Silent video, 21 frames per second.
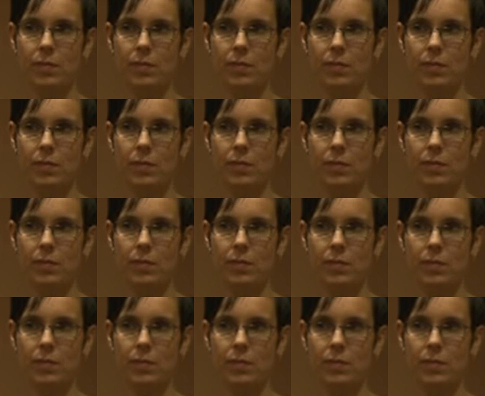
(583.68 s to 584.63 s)

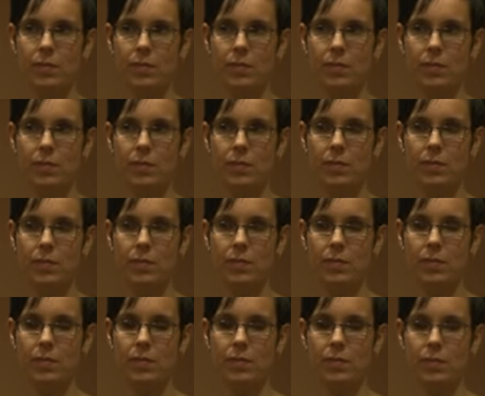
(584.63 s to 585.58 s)

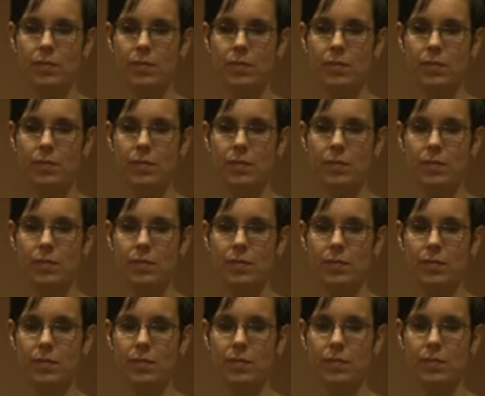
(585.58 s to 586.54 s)

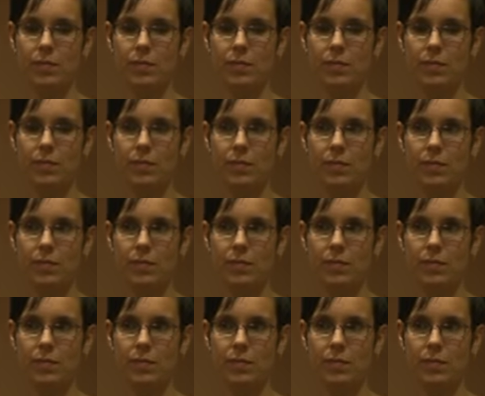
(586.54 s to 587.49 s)

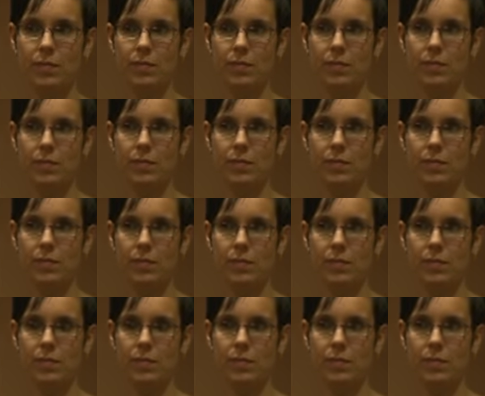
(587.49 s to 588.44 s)

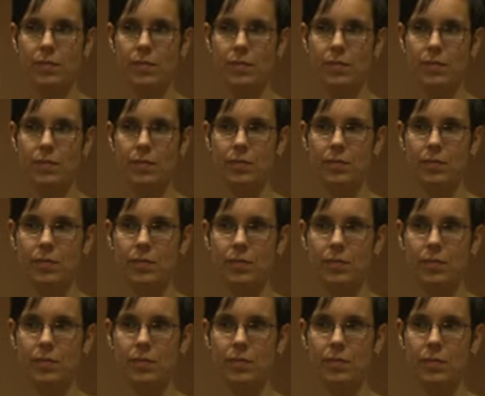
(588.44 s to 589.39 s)

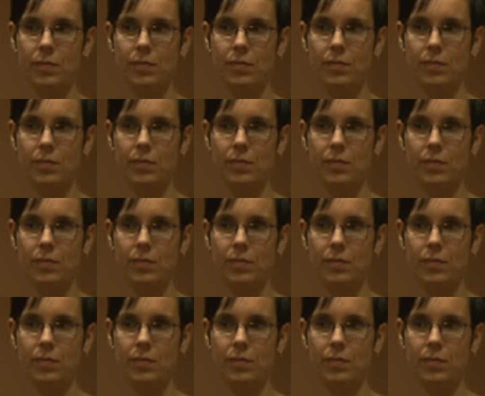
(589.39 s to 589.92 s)
No words are spoken by the person on screen.